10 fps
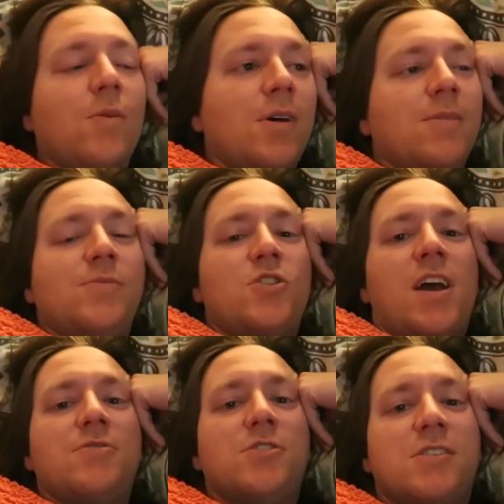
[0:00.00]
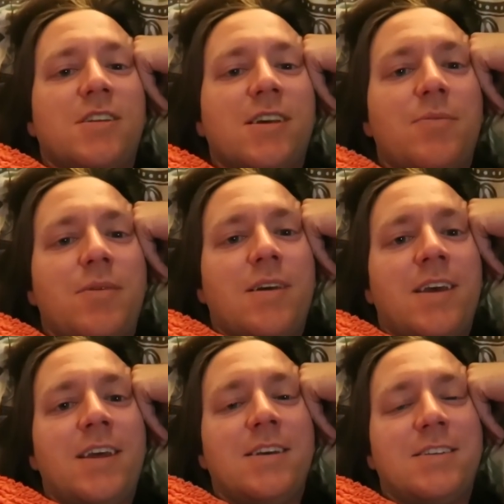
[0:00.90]
Well, Trav's asleep.
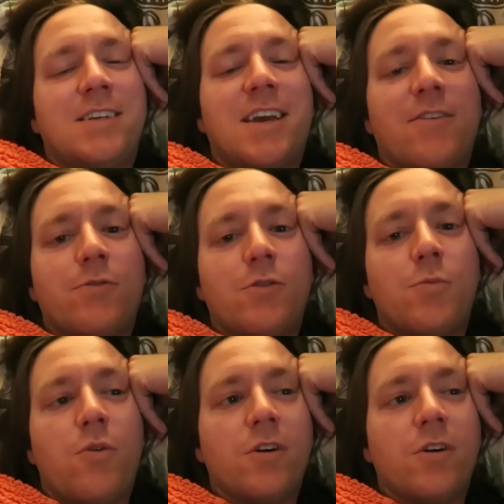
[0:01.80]
He thinks he got food